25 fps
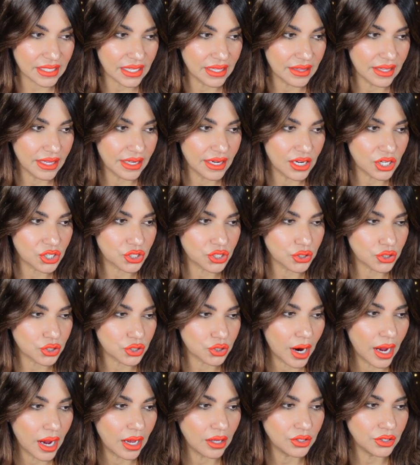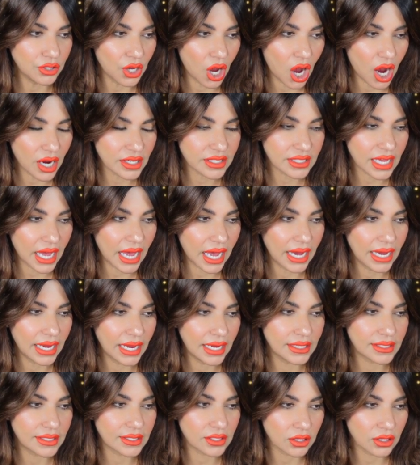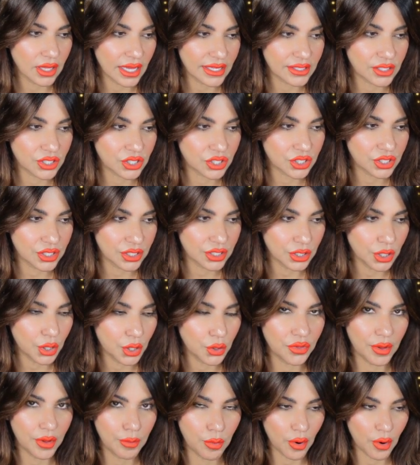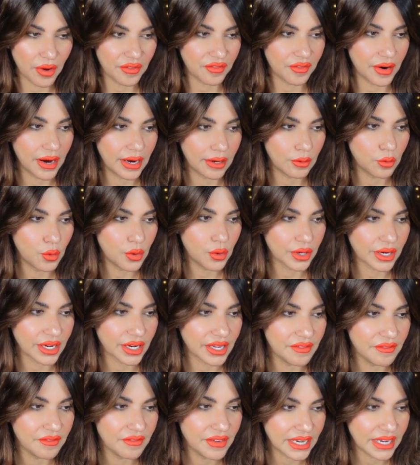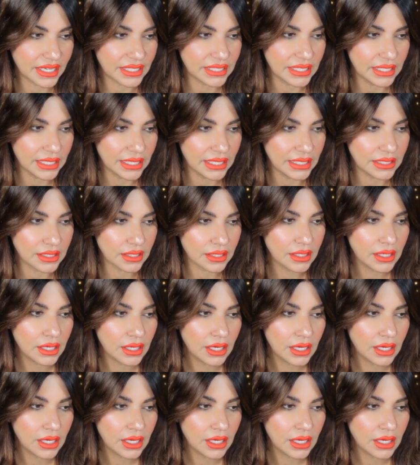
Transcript: In the initial trial, Knox and Celestia, the boyfriend, were convicted